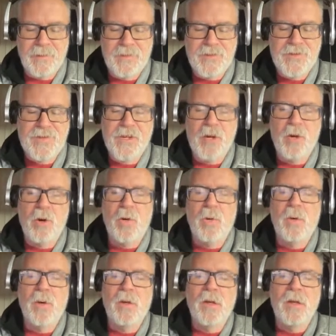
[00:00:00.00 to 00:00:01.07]

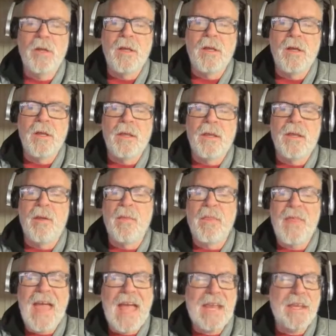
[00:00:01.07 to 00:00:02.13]
So,
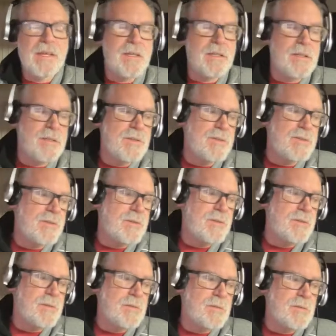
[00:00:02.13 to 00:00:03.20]
that is,
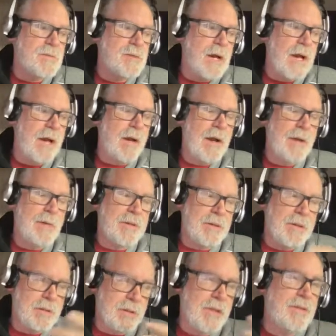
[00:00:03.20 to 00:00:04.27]
I would
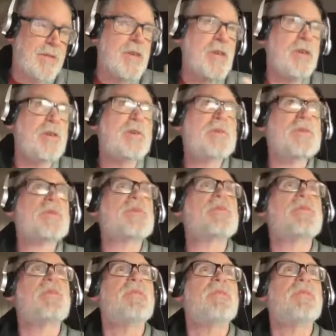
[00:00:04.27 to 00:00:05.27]
either use